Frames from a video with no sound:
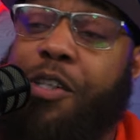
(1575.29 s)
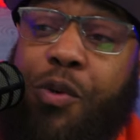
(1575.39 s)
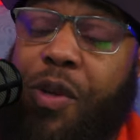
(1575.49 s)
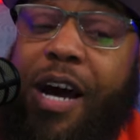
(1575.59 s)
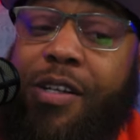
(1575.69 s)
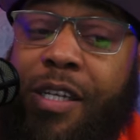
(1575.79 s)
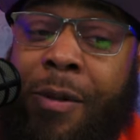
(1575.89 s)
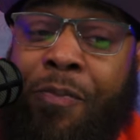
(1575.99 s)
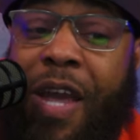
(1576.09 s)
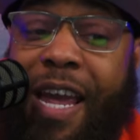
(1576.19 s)

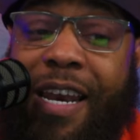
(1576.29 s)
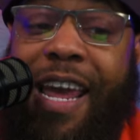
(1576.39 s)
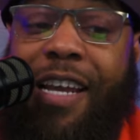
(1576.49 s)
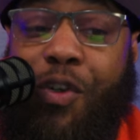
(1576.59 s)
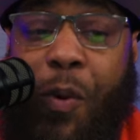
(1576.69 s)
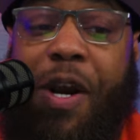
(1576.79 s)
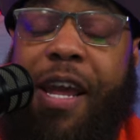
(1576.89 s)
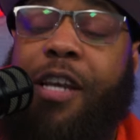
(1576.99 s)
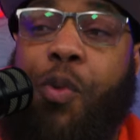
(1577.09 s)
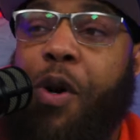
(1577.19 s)

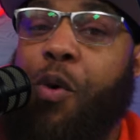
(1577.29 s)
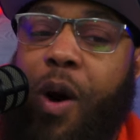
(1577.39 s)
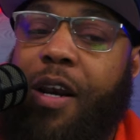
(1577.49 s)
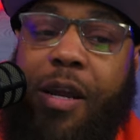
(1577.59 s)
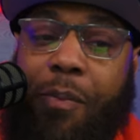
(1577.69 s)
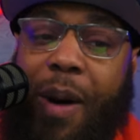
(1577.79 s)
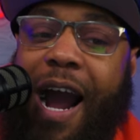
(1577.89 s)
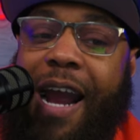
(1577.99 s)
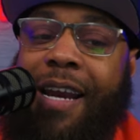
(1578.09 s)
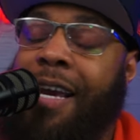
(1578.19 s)
2020 and 21
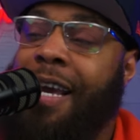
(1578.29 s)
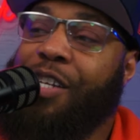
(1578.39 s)
combined.